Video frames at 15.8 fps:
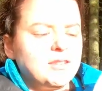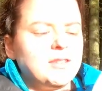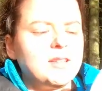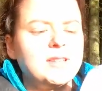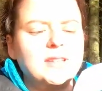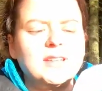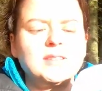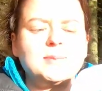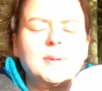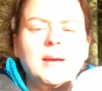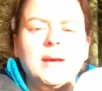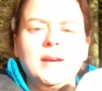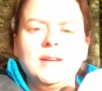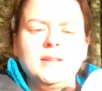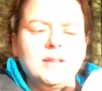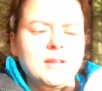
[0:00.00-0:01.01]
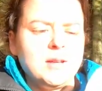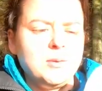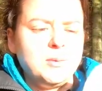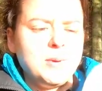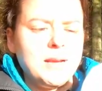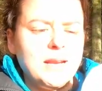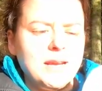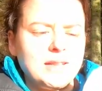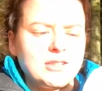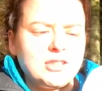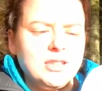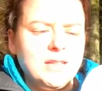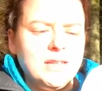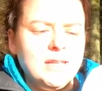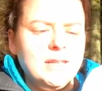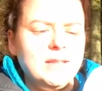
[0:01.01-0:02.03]
so that this part will
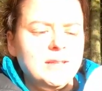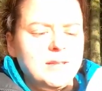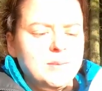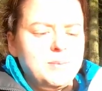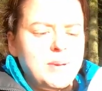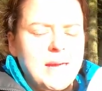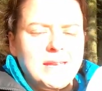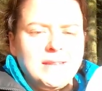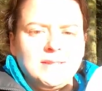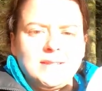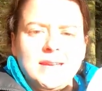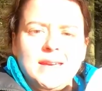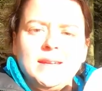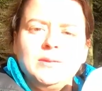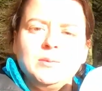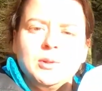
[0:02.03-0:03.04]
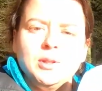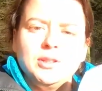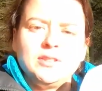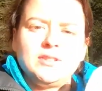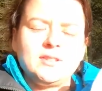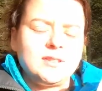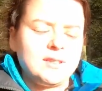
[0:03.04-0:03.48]
actually bend inwards